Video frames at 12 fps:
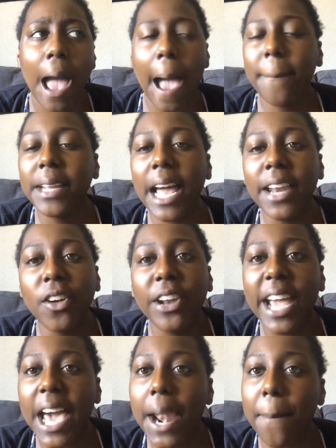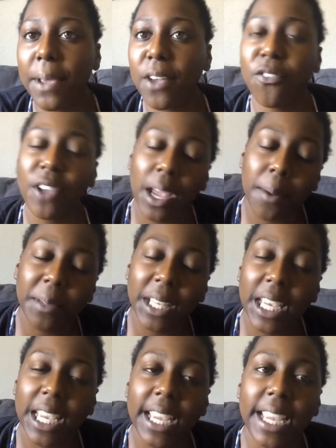I mean, I know they had a big
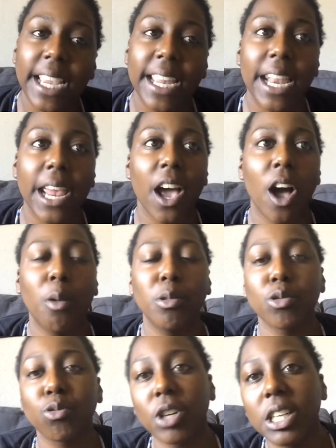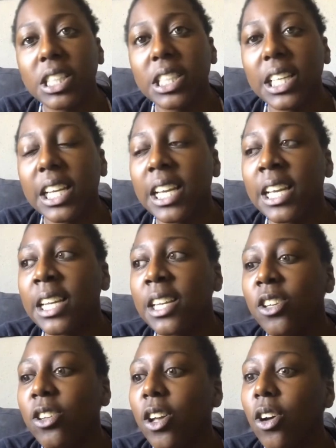family and they all was rushing.
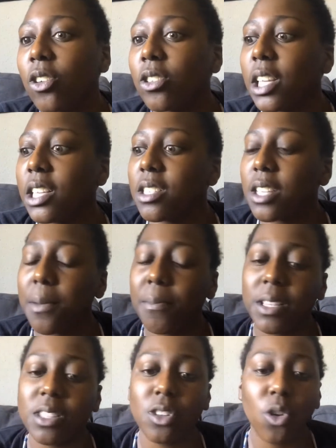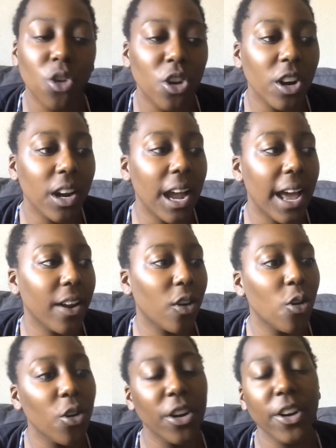You know, things get misorder, out
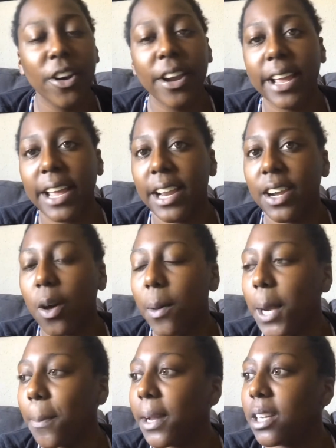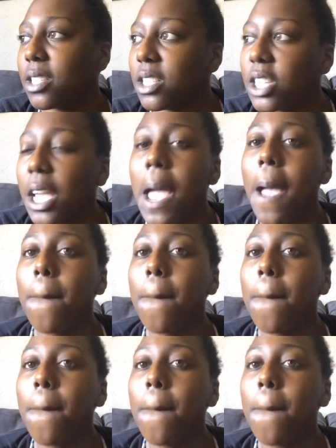of order, and nobody paying attention.